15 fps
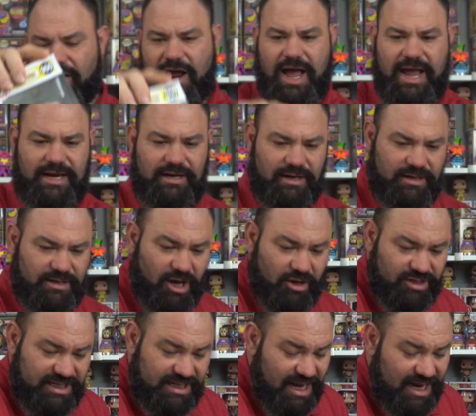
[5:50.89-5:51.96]
right, and
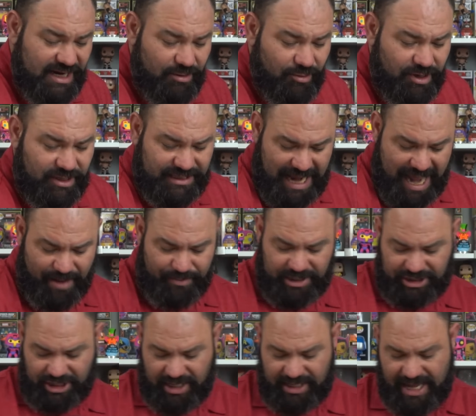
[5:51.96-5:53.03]
don't see any real
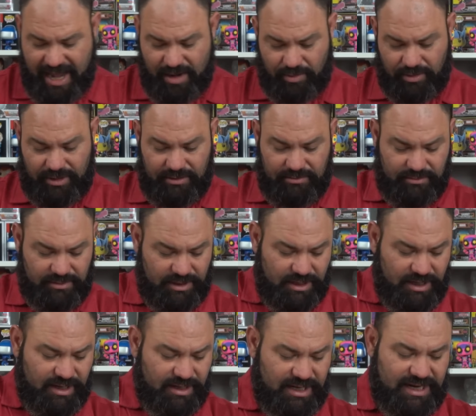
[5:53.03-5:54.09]
damage on that one.
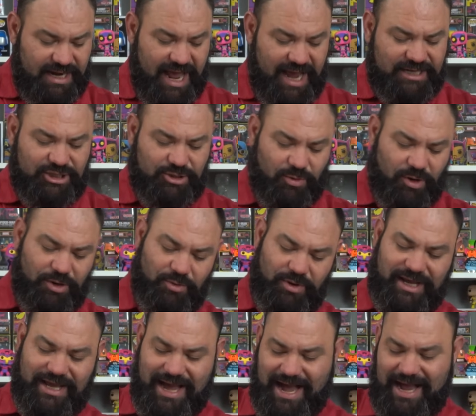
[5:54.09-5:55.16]
The next one
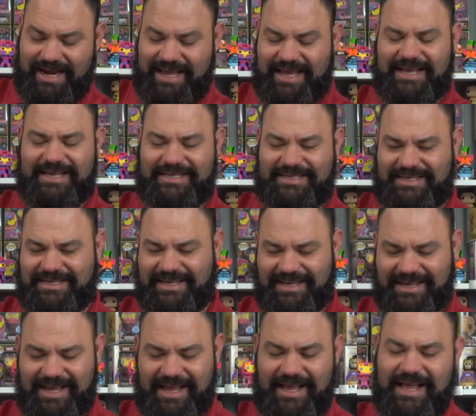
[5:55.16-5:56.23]
we got is
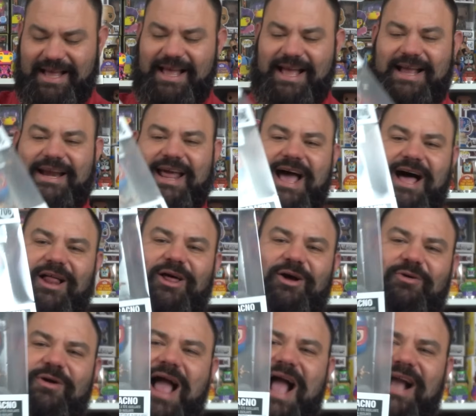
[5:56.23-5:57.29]
an El
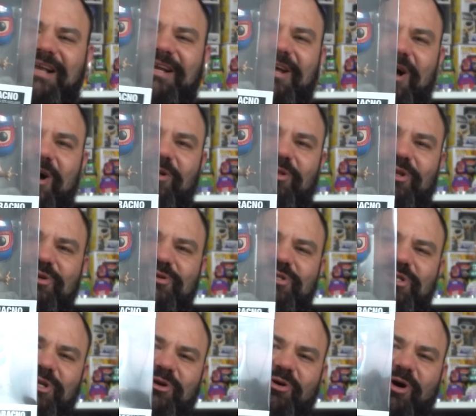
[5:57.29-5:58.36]
Arachno
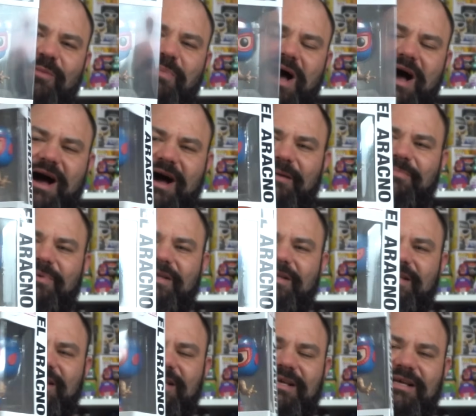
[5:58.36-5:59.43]
Luchador Pop.
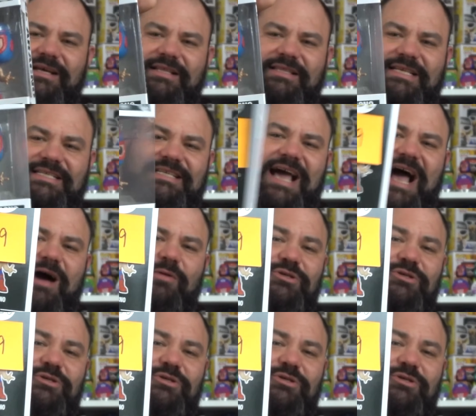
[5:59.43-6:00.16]
This guy